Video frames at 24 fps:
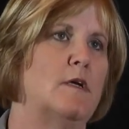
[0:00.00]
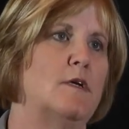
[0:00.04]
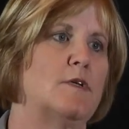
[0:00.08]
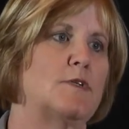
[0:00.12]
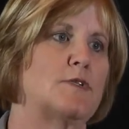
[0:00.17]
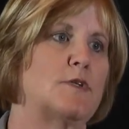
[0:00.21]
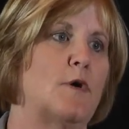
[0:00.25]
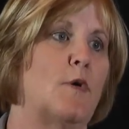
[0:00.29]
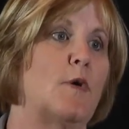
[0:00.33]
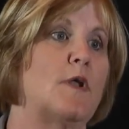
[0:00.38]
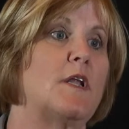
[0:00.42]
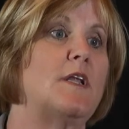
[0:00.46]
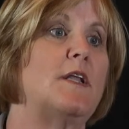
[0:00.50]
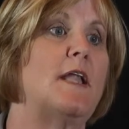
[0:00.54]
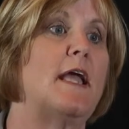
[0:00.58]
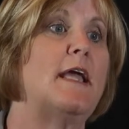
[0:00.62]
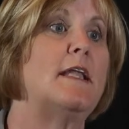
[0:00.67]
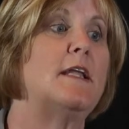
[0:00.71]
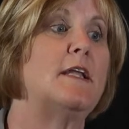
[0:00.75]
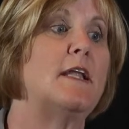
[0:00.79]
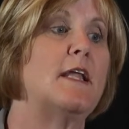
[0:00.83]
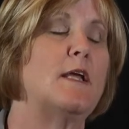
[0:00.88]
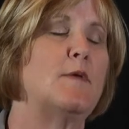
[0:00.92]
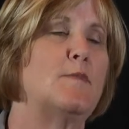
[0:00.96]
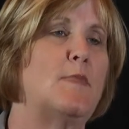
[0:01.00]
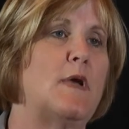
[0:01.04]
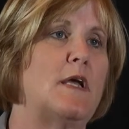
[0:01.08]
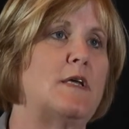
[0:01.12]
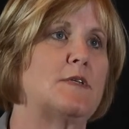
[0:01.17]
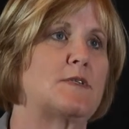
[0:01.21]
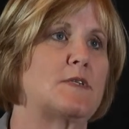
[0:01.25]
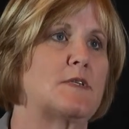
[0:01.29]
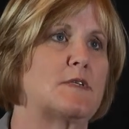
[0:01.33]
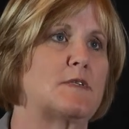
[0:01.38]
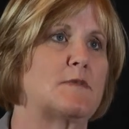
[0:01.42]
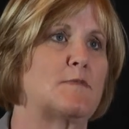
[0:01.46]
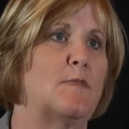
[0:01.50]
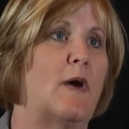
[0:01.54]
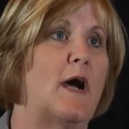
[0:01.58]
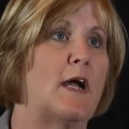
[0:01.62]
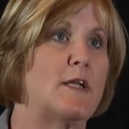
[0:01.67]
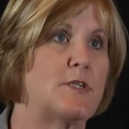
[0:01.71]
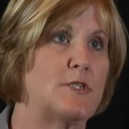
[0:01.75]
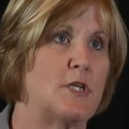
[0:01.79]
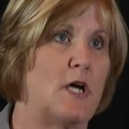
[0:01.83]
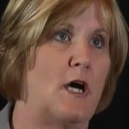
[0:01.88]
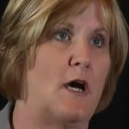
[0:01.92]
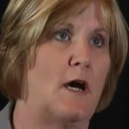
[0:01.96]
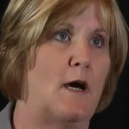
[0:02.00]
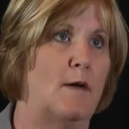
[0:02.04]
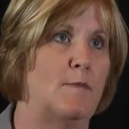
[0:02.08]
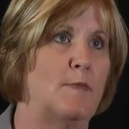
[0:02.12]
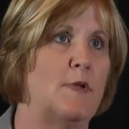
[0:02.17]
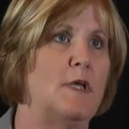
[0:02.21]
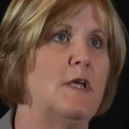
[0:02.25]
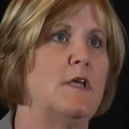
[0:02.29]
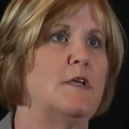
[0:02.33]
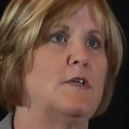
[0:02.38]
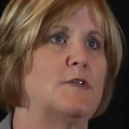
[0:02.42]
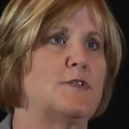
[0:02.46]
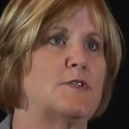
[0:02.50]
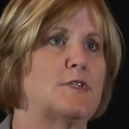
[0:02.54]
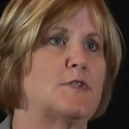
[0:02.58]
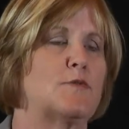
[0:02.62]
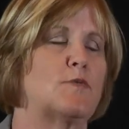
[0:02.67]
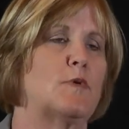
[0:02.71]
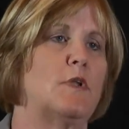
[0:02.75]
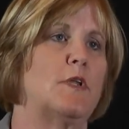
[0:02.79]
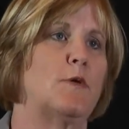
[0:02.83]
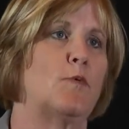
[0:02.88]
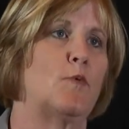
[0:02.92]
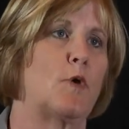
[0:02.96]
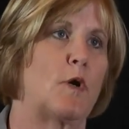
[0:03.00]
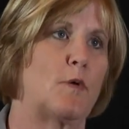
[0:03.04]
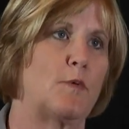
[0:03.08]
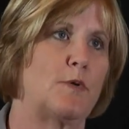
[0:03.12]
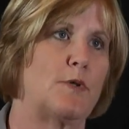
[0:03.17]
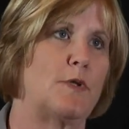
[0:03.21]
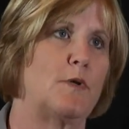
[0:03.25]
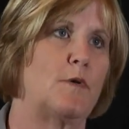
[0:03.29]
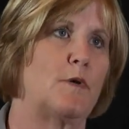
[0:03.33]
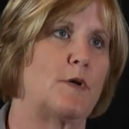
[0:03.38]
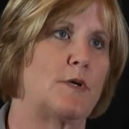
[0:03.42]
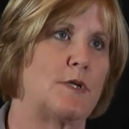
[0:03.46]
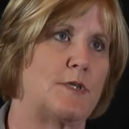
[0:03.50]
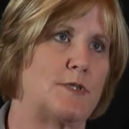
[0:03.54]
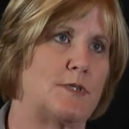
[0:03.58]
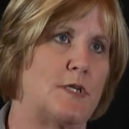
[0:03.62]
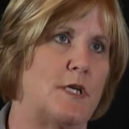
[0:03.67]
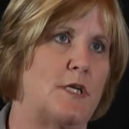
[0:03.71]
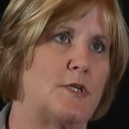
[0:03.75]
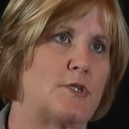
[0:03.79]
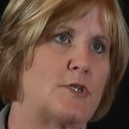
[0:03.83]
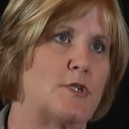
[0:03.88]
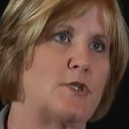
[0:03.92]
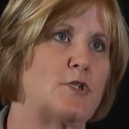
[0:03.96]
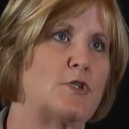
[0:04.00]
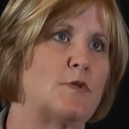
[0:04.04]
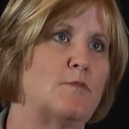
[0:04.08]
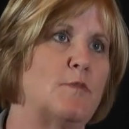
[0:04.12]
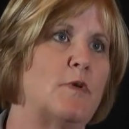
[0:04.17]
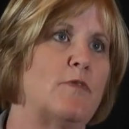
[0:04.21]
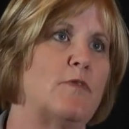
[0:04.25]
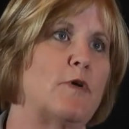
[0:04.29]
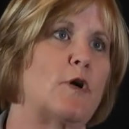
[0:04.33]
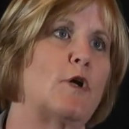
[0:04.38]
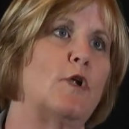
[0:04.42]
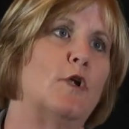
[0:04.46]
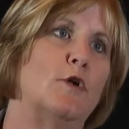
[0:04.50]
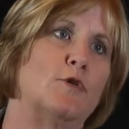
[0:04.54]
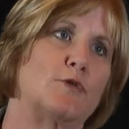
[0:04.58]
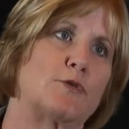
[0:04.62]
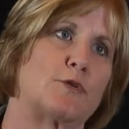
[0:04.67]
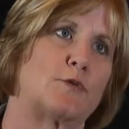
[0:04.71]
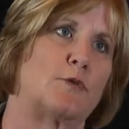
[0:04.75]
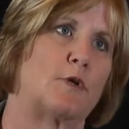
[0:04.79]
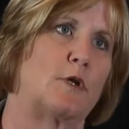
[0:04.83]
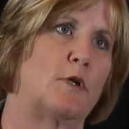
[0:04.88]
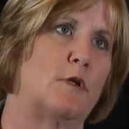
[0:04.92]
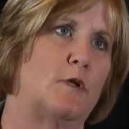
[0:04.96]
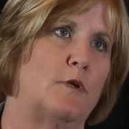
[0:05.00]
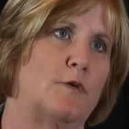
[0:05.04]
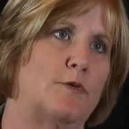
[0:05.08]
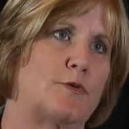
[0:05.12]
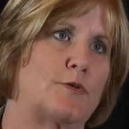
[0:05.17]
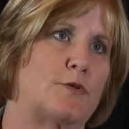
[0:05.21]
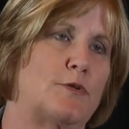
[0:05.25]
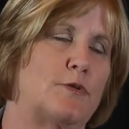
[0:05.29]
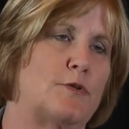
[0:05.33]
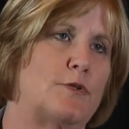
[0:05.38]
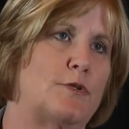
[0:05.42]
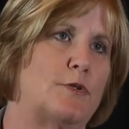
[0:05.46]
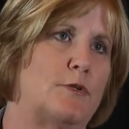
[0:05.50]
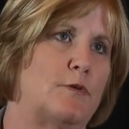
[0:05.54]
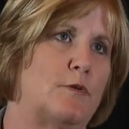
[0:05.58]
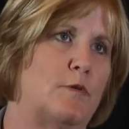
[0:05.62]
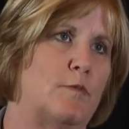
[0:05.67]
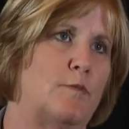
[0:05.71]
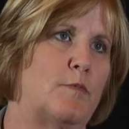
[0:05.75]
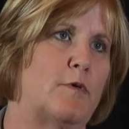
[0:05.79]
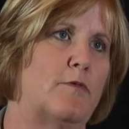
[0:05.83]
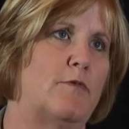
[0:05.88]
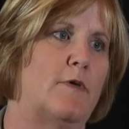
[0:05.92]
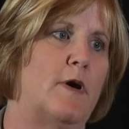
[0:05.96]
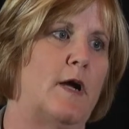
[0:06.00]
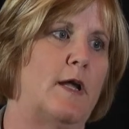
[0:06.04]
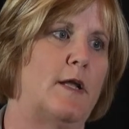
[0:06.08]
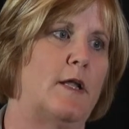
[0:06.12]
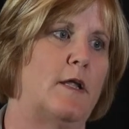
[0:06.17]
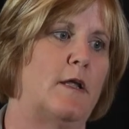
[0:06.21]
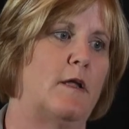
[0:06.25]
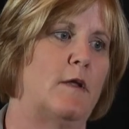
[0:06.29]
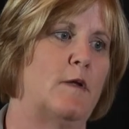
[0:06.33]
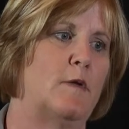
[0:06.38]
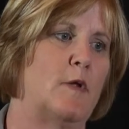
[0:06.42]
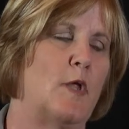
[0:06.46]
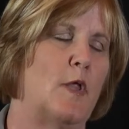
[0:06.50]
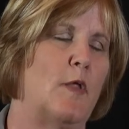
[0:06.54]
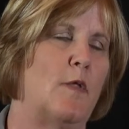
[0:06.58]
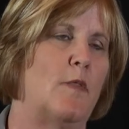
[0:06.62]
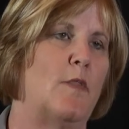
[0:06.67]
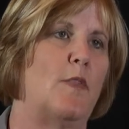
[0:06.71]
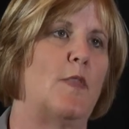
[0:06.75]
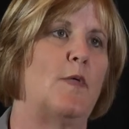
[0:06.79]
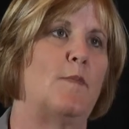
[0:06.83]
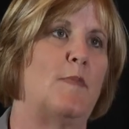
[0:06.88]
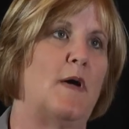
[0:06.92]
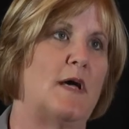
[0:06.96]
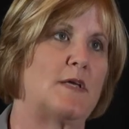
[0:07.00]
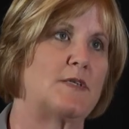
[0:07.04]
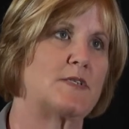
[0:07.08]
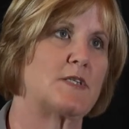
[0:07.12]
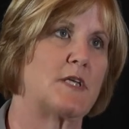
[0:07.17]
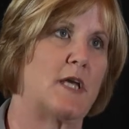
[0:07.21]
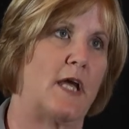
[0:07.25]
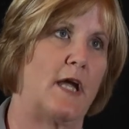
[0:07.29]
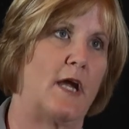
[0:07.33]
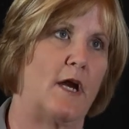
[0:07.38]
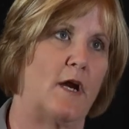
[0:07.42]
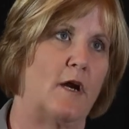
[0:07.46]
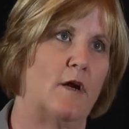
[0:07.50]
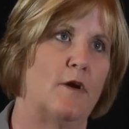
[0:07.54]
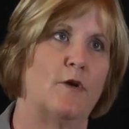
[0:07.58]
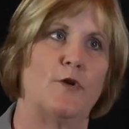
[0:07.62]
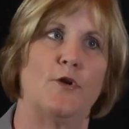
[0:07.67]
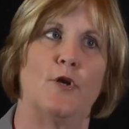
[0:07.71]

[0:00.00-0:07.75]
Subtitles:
So on a day-to-day basis, my job is to really work with the organization to move it closer and closer to providing the best care,